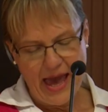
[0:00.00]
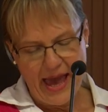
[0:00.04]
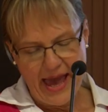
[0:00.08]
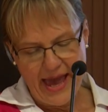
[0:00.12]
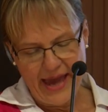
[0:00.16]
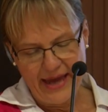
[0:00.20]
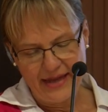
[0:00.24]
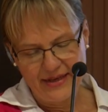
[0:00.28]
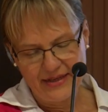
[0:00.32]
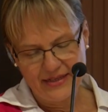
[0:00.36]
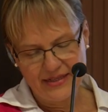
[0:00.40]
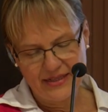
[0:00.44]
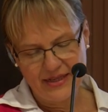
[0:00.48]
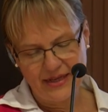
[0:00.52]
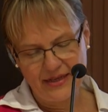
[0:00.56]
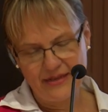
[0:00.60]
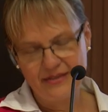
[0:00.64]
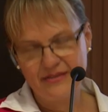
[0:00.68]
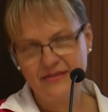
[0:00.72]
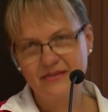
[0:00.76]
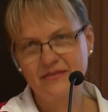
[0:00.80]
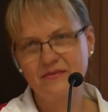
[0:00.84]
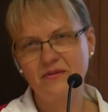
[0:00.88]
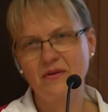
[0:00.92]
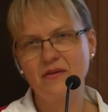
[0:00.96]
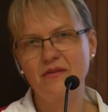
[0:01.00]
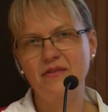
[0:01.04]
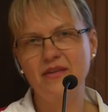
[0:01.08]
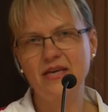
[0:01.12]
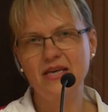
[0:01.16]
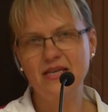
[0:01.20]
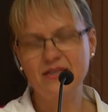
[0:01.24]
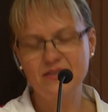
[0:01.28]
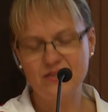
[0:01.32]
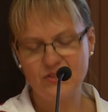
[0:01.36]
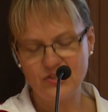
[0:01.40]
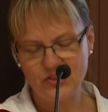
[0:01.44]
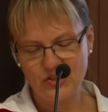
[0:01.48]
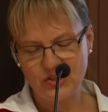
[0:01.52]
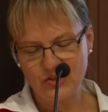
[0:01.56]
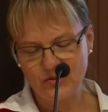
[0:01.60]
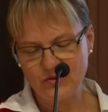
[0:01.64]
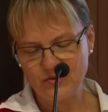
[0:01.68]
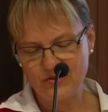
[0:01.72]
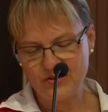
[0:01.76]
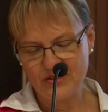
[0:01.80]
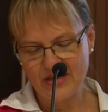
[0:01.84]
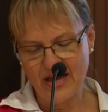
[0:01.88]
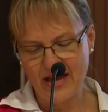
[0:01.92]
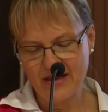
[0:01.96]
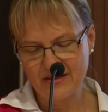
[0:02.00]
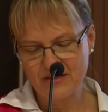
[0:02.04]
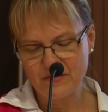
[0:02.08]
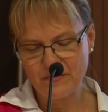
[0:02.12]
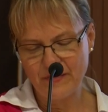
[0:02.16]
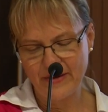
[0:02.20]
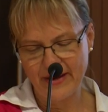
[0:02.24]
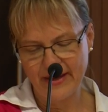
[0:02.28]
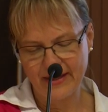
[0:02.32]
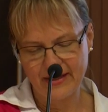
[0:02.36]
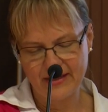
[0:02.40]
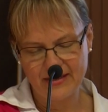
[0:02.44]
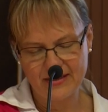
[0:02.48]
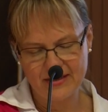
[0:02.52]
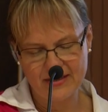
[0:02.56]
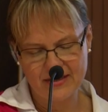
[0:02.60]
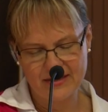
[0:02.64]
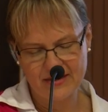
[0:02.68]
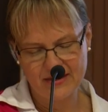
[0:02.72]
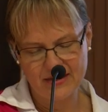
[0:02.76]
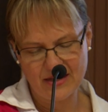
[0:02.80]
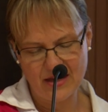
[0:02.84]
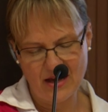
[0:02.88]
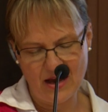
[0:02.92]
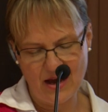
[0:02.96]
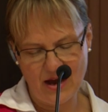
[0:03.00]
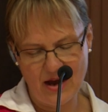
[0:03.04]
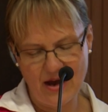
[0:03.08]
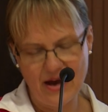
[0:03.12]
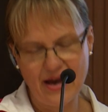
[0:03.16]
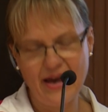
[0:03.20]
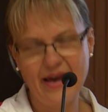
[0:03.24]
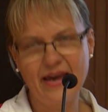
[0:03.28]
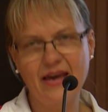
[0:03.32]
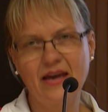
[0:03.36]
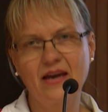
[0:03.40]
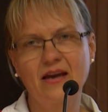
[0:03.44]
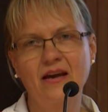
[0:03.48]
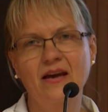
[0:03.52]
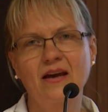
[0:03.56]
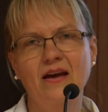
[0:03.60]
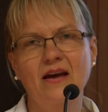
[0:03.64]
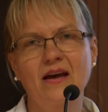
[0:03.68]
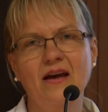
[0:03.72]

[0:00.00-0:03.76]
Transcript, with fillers: And in these two aspects, I